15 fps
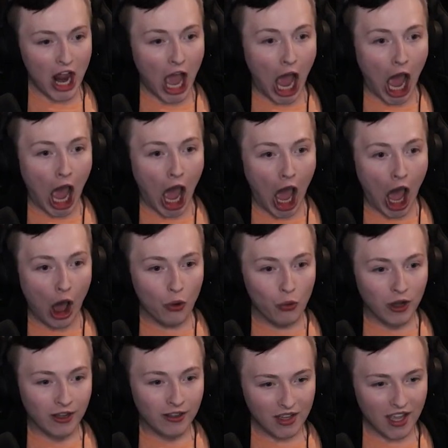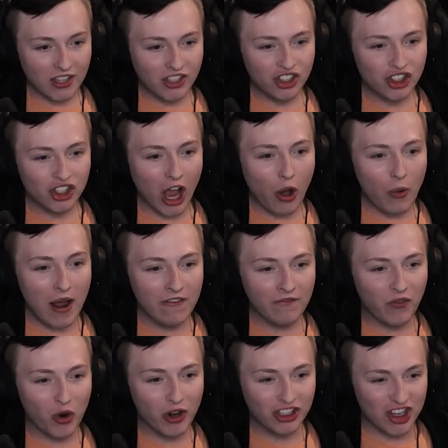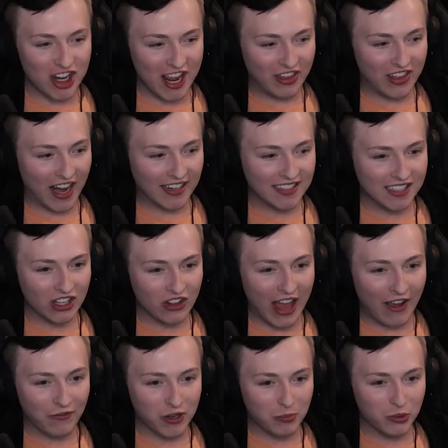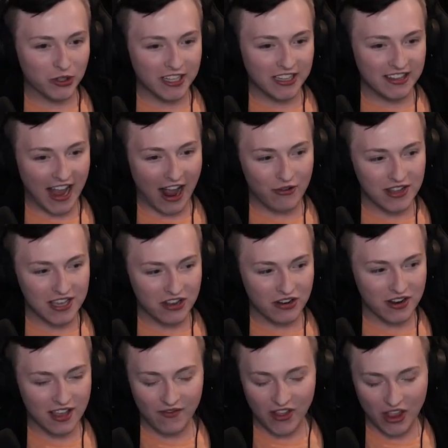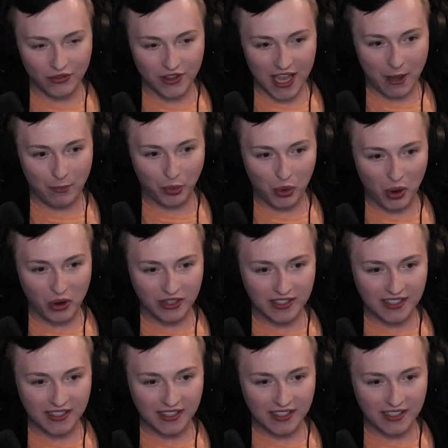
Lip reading: No! It's so unfortunate that I still have to breathe down here, even though the Emperor is